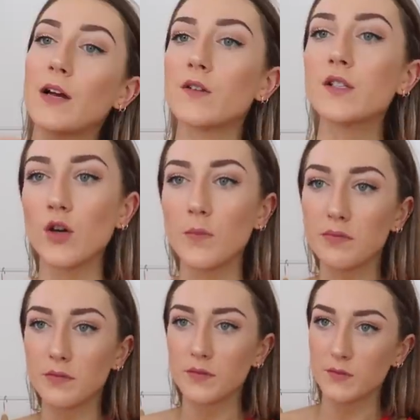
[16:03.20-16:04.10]
I got the
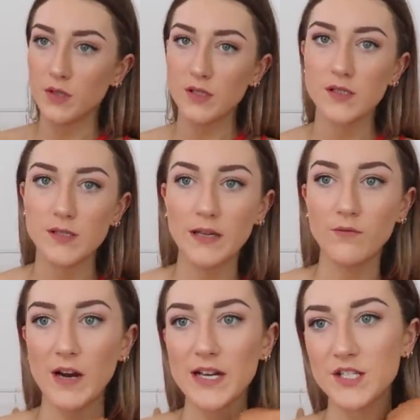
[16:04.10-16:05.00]
top because
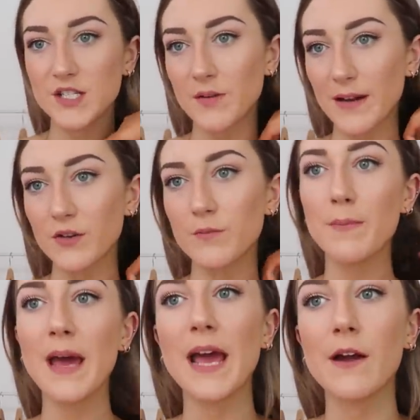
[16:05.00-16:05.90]
in red, just so I could
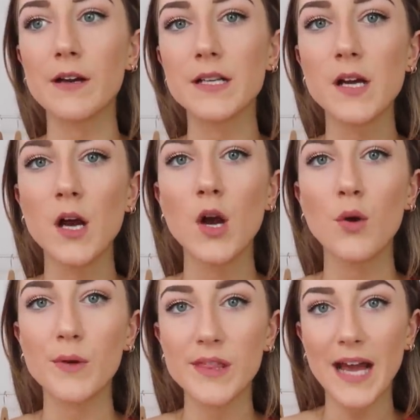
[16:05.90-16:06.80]
pair it
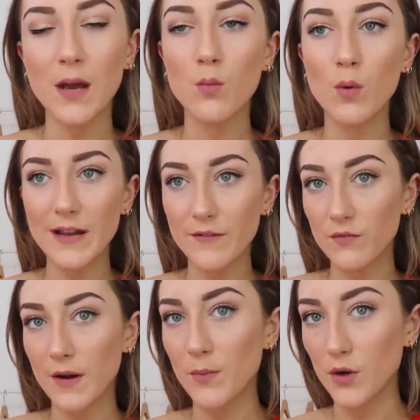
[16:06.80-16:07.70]
with like
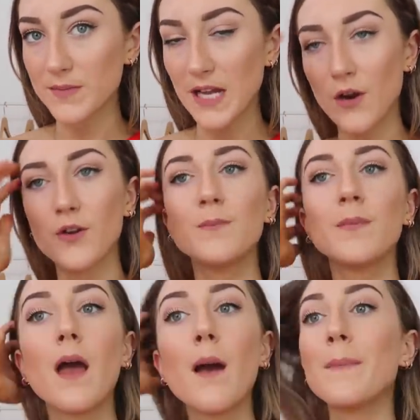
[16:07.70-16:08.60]
whatever red bottoms I own.
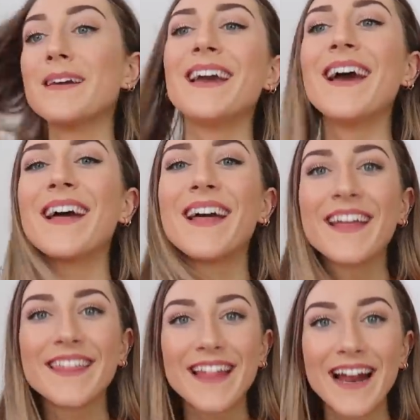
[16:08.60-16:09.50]
But yeah,
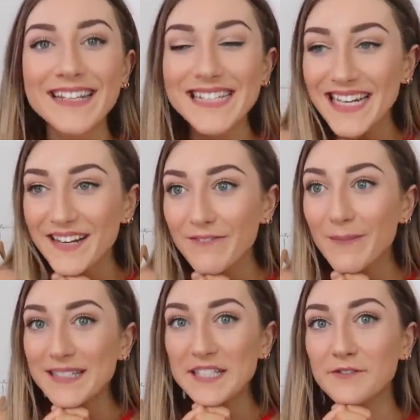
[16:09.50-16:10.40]
that is it for
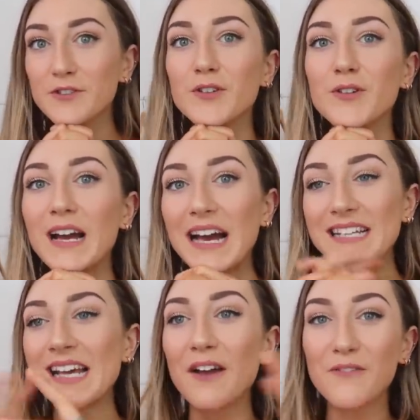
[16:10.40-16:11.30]
my Zafuls haul,
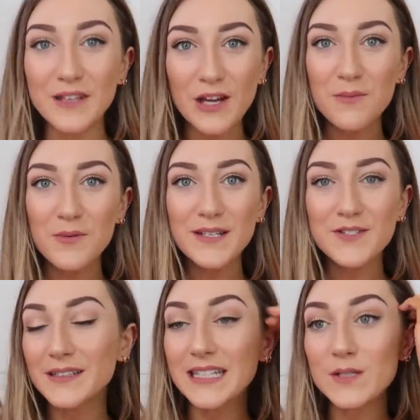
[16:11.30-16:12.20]
guys. I really hope you
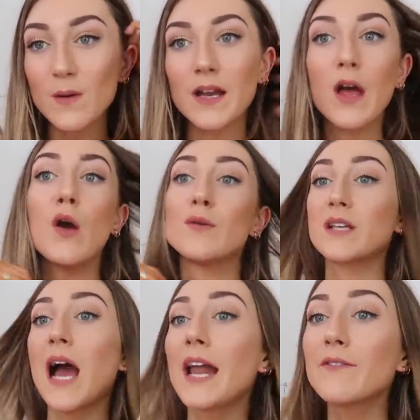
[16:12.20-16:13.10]
enjoyed this one. It was
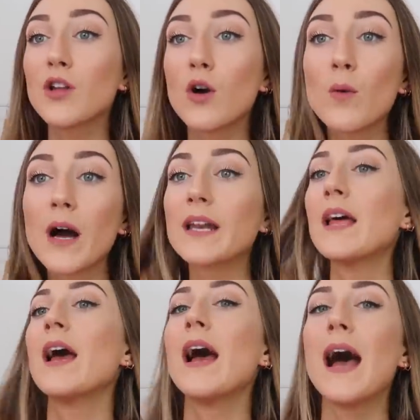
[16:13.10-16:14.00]
kind of a long one.